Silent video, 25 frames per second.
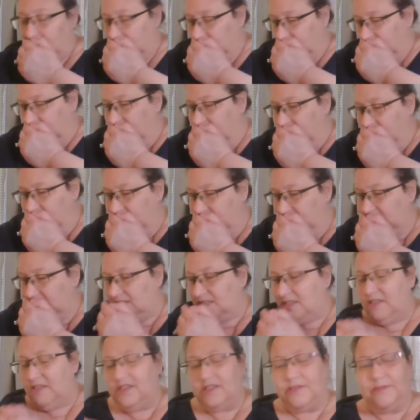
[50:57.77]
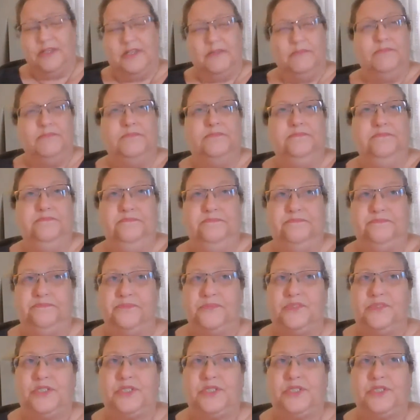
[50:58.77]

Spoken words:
Excuse me.